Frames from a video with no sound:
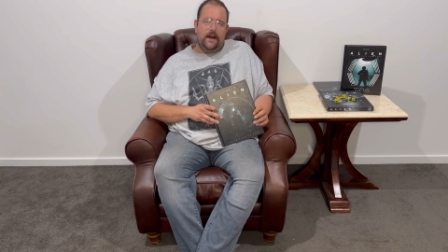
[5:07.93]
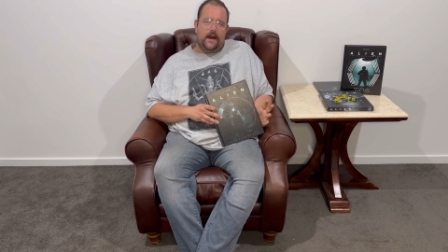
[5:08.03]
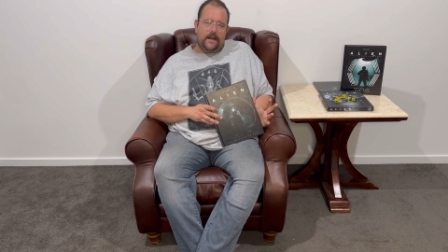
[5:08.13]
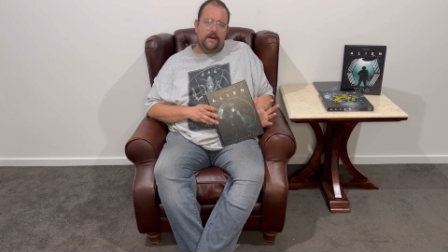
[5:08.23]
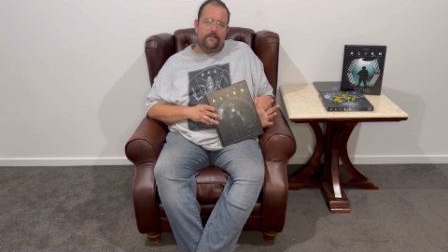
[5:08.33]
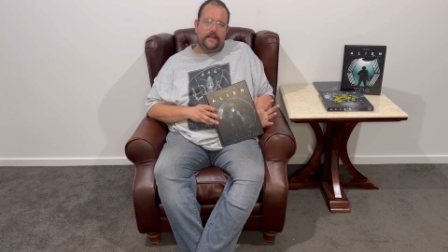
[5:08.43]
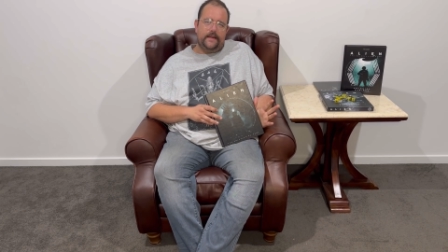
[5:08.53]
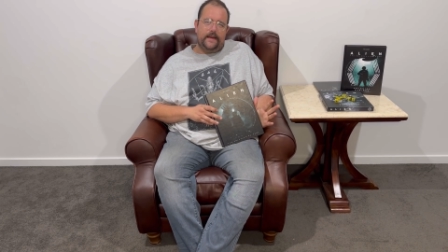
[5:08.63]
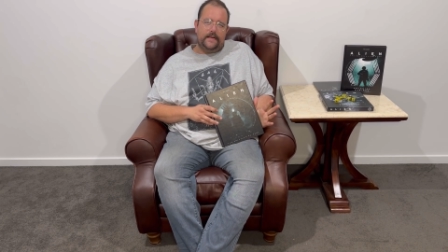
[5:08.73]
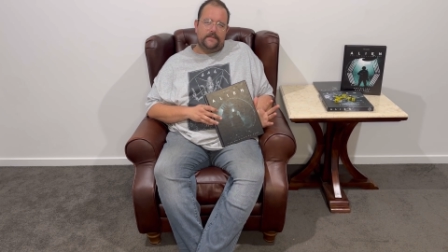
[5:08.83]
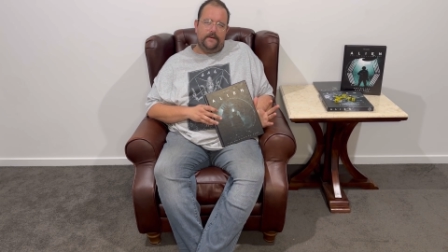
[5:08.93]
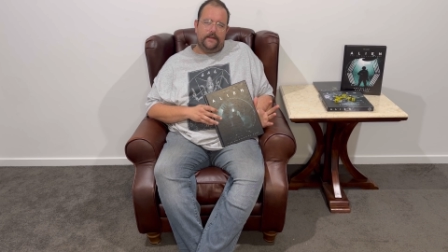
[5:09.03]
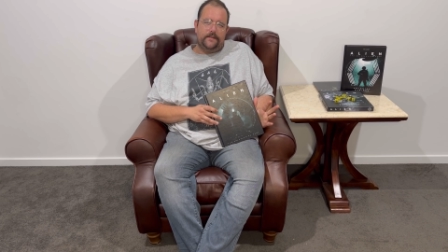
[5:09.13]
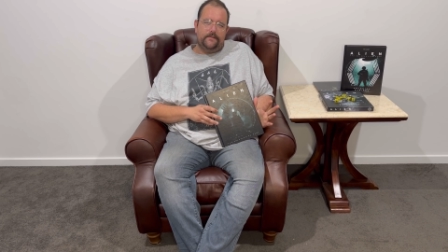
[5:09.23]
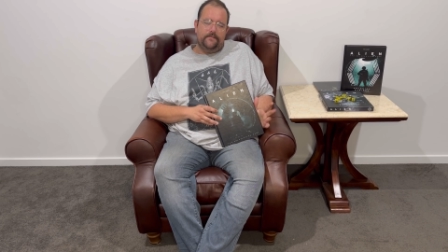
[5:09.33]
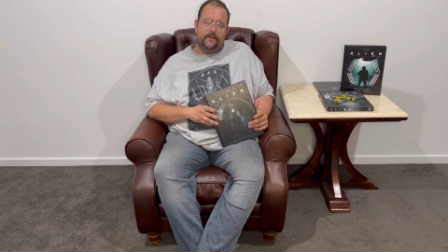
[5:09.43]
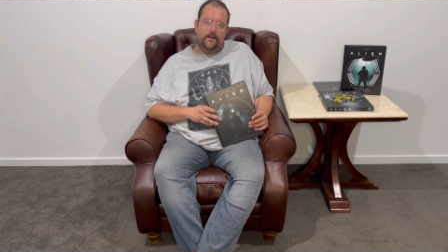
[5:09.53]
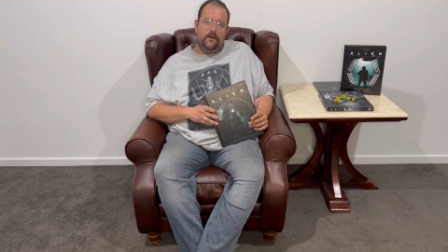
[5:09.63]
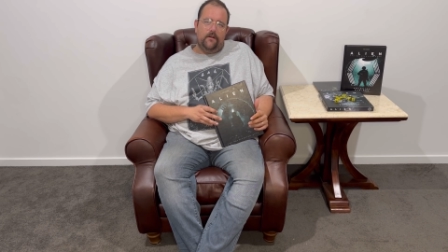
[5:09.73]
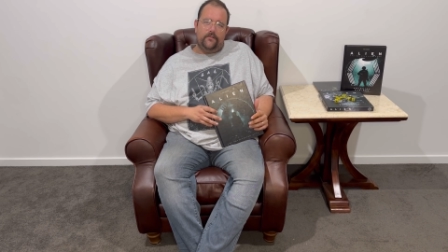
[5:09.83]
Another key aspect of the